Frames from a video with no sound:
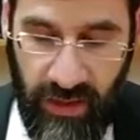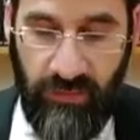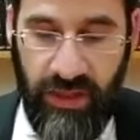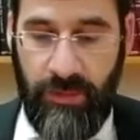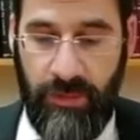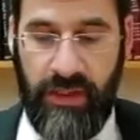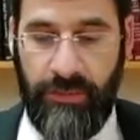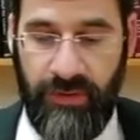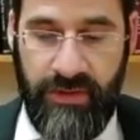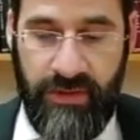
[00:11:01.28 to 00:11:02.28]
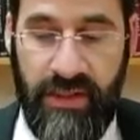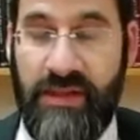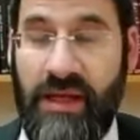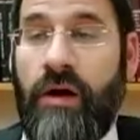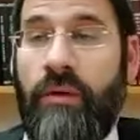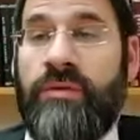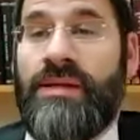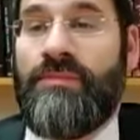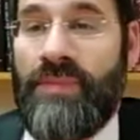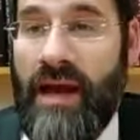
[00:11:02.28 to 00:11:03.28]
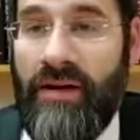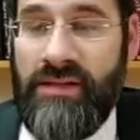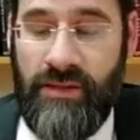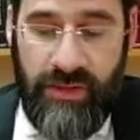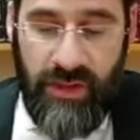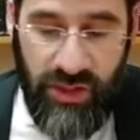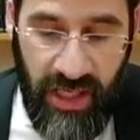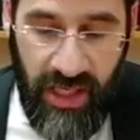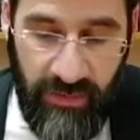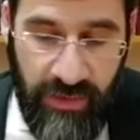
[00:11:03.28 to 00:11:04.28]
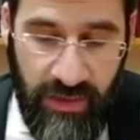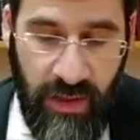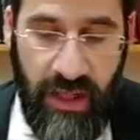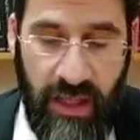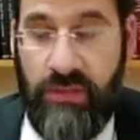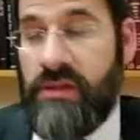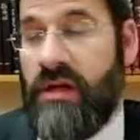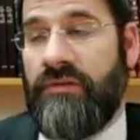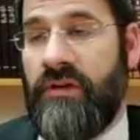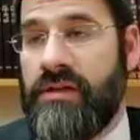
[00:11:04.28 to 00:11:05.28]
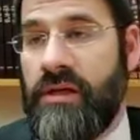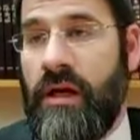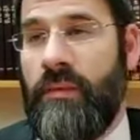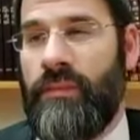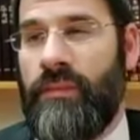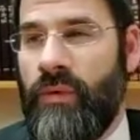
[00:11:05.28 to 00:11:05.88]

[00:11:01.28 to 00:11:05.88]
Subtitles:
Rashi picks up on this and says, Aaron was embarrassed, he was ashamed, he was terrified to come.